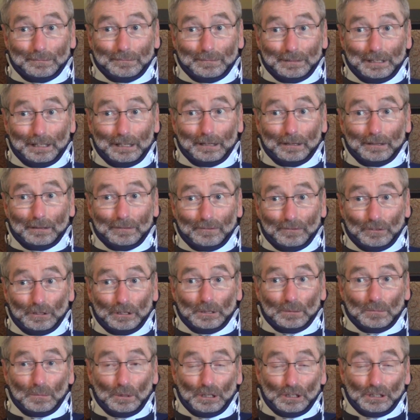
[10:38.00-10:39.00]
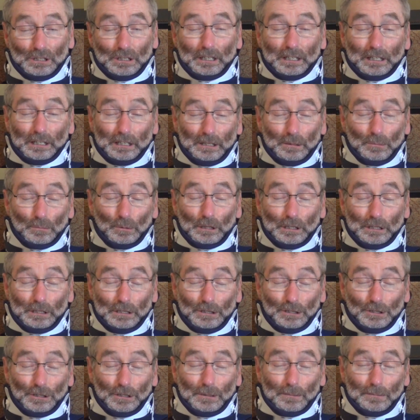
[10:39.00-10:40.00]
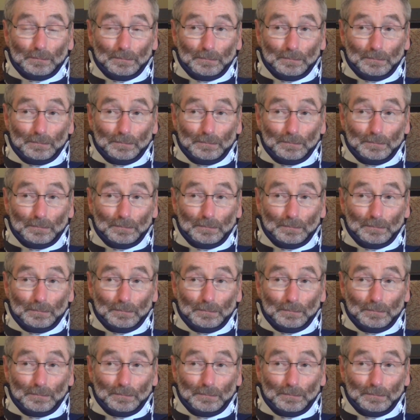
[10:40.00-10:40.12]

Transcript: Yeah, very much like an apprenticeship.